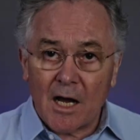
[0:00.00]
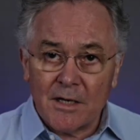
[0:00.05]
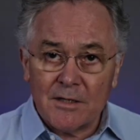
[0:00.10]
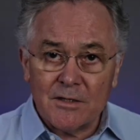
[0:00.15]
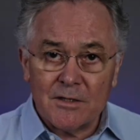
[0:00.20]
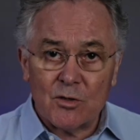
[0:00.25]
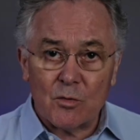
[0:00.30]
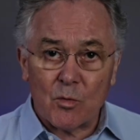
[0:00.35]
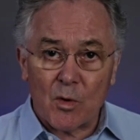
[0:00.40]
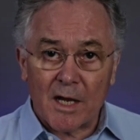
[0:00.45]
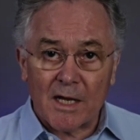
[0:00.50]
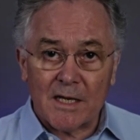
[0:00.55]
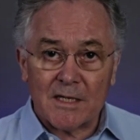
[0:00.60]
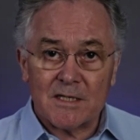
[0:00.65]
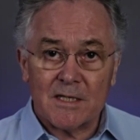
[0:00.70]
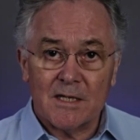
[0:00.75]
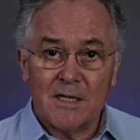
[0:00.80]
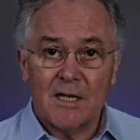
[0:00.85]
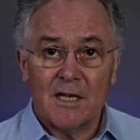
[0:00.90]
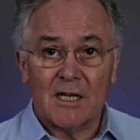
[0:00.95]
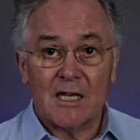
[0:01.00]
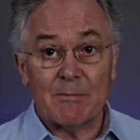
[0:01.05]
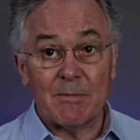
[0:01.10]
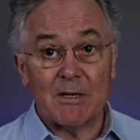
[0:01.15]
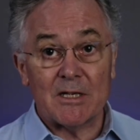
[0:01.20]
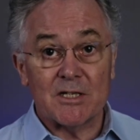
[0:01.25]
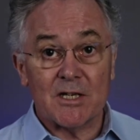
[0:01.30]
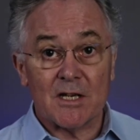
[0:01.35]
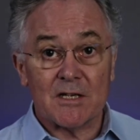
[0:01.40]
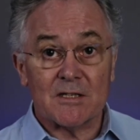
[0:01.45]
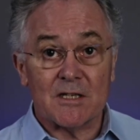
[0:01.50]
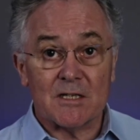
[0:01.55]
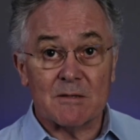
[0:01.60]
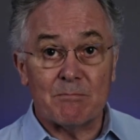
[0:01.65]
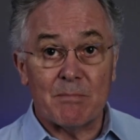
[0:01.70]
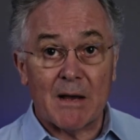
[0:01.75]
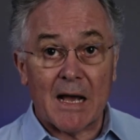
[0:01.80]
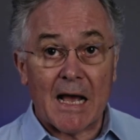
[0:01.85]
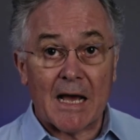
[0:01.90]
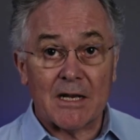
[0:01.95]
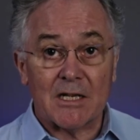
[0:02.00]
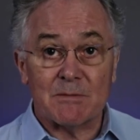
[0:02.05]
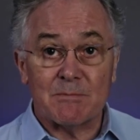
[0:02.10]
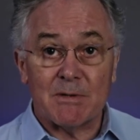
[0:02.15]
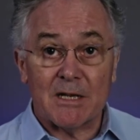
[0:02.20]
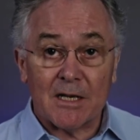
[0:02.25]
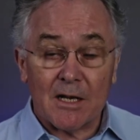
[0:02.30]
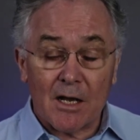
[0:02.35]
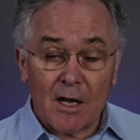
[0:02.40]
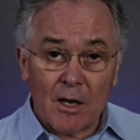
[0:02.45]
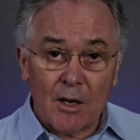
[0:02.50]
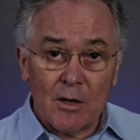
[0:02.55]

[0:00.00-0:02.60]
underweight can be just as bad as being